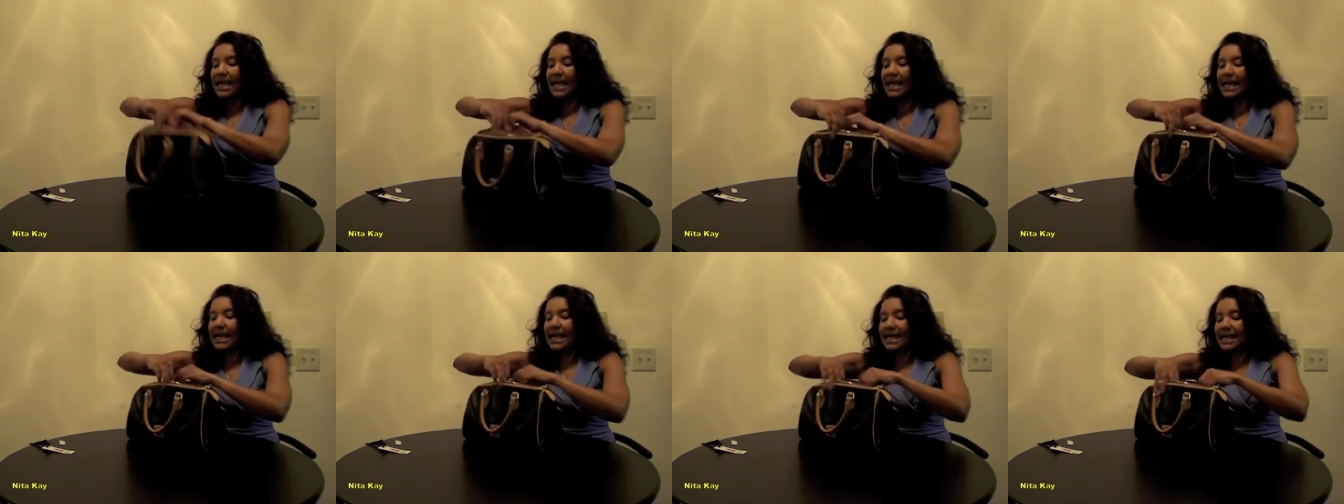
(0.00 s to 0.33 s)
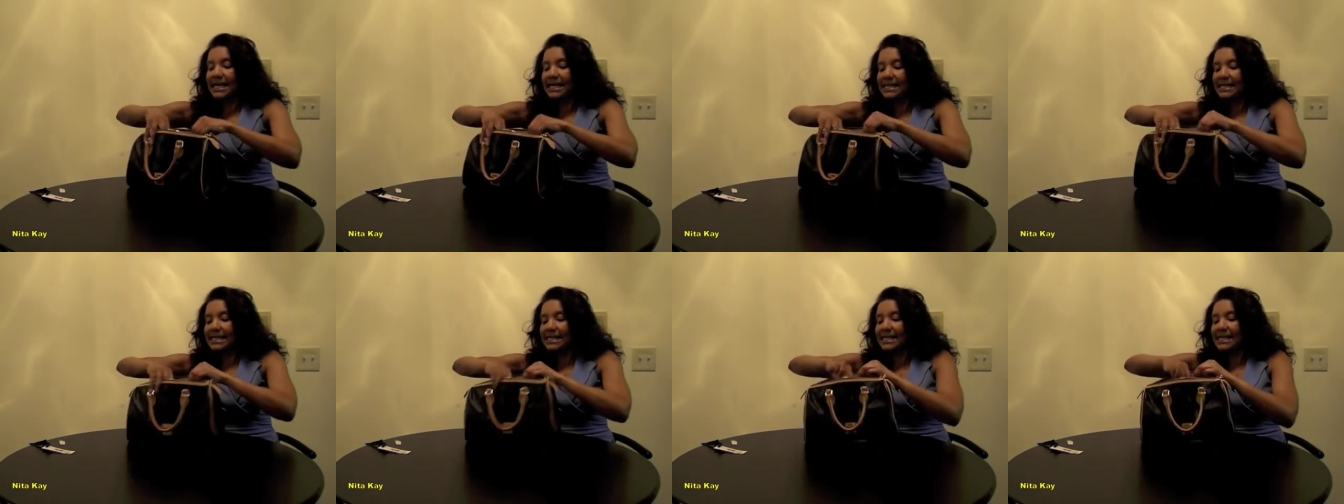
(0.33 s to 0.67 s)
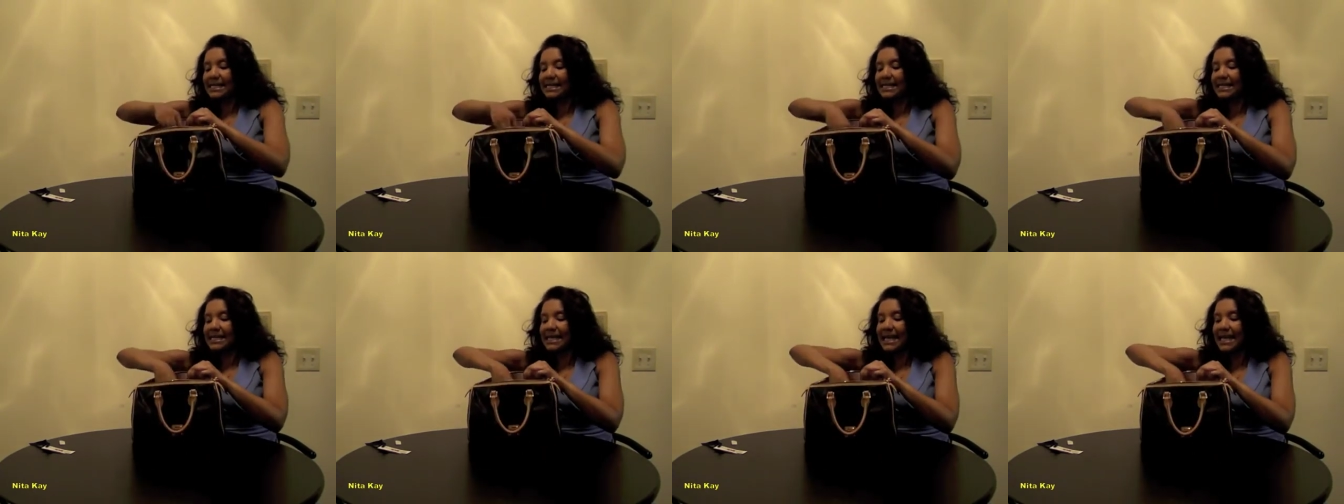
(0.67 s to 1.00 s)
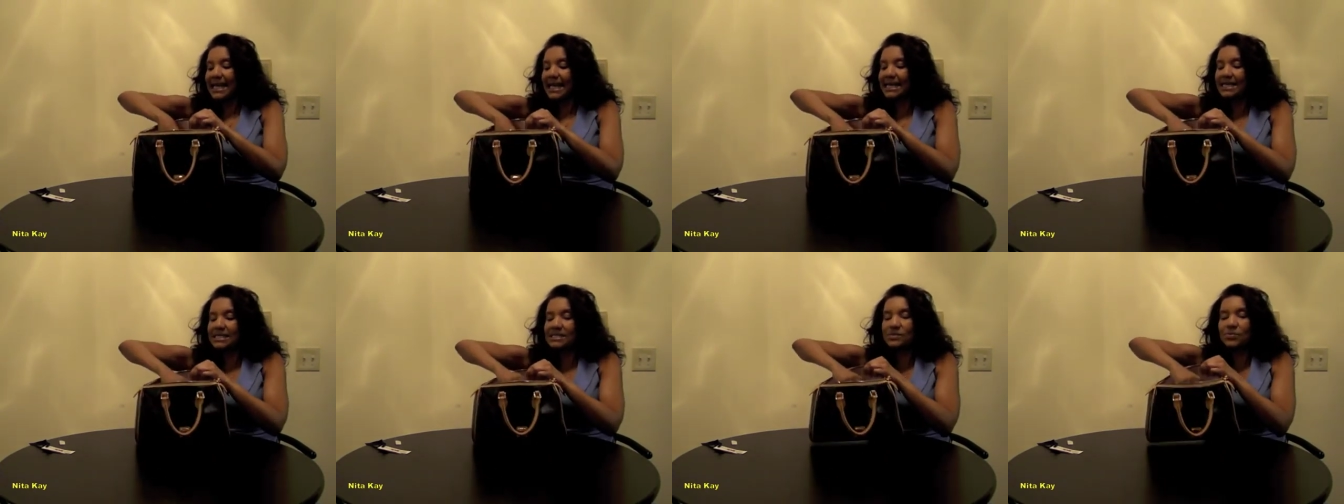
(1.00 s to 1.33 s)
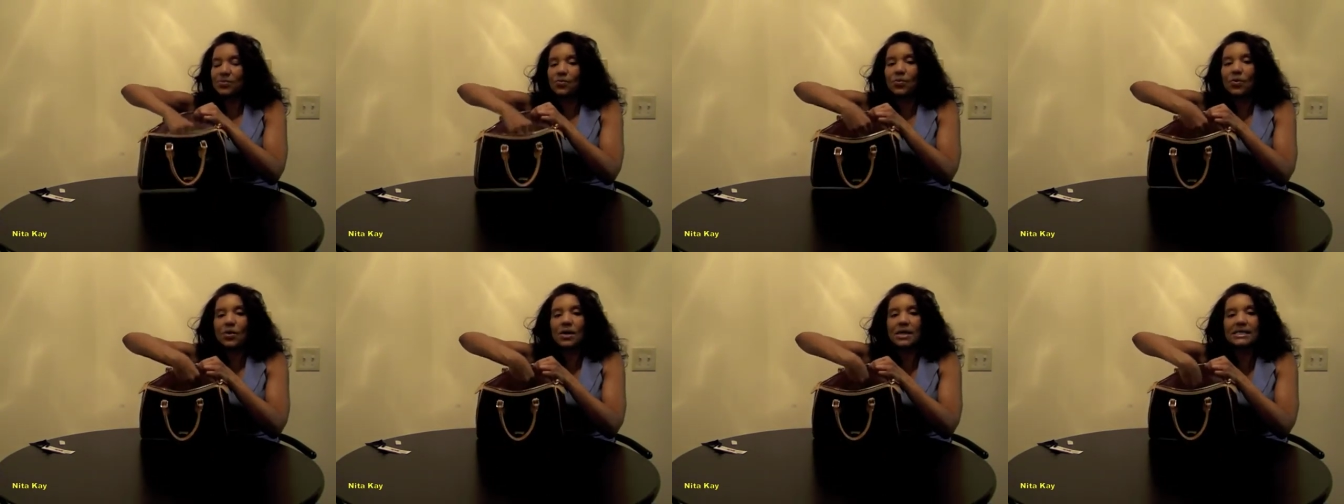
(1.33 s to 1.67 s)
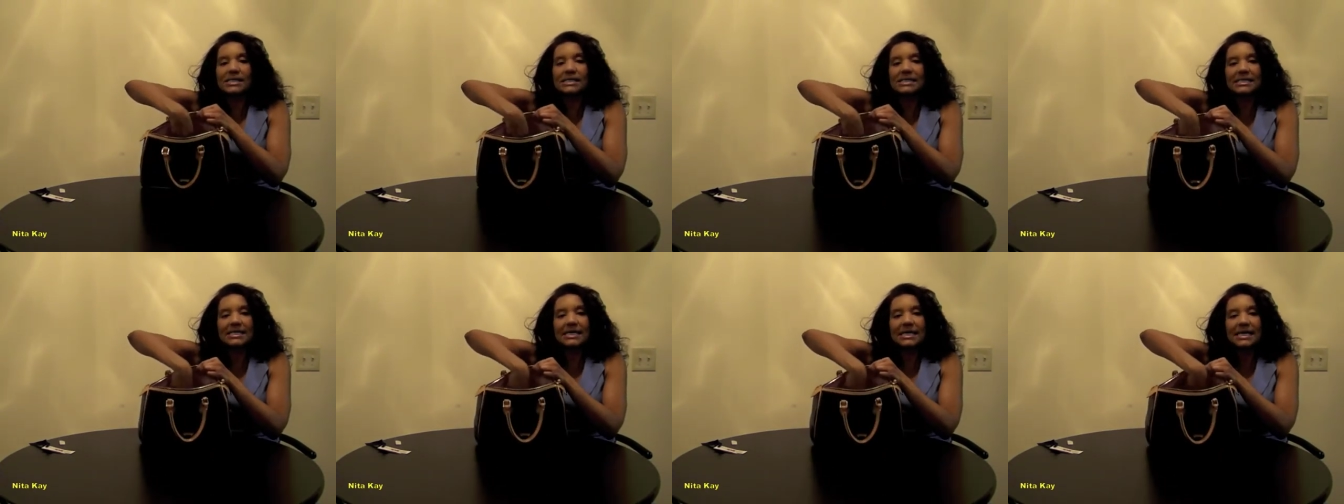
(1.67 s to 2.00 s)
And it has
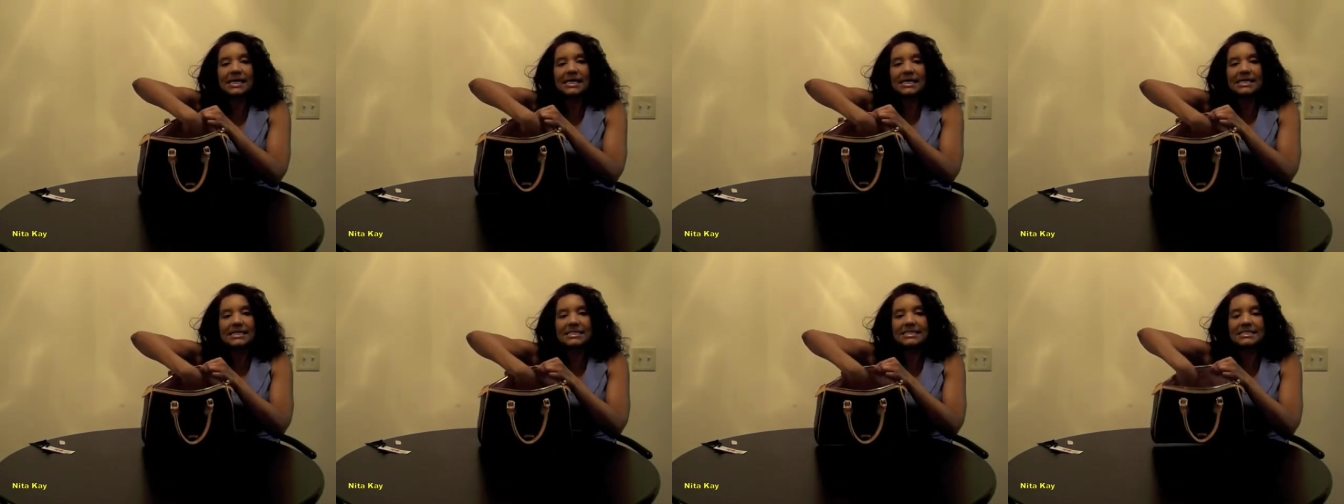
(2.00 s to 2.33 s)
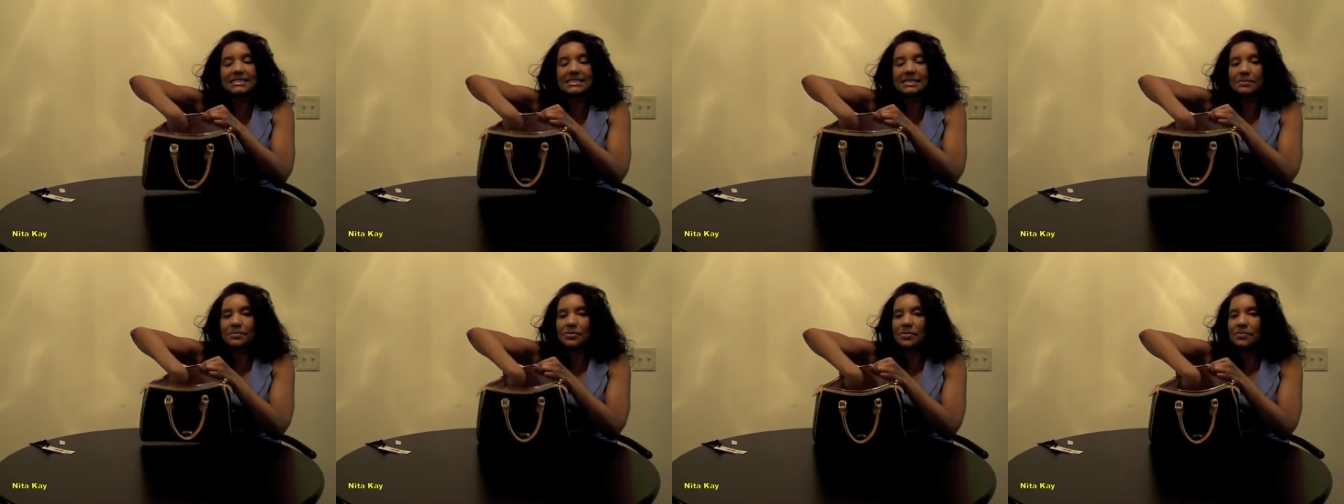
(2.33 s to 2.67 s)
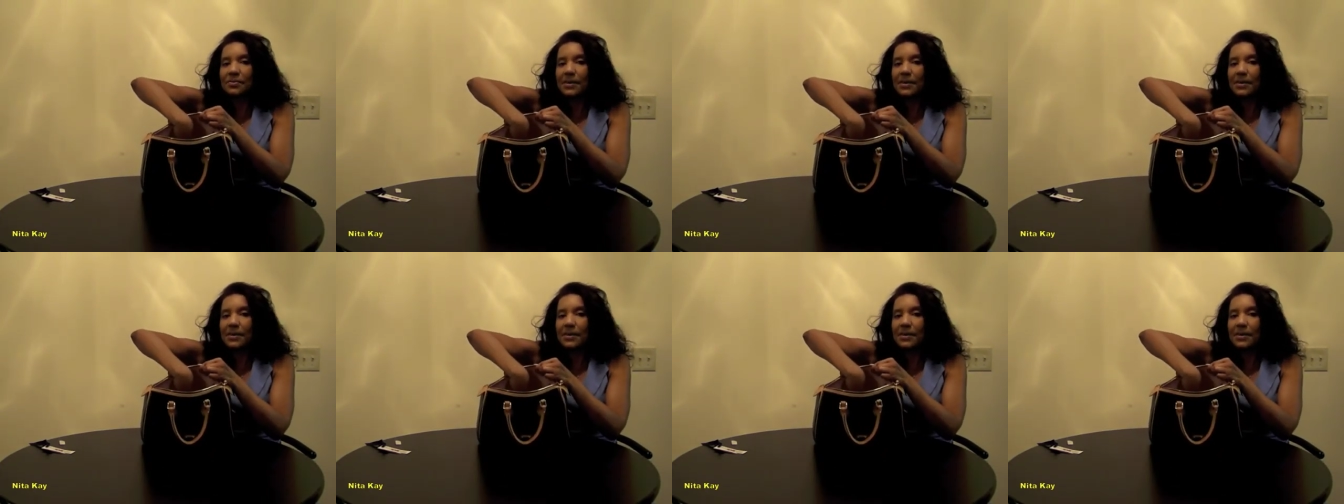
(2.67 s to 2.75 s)
one zipper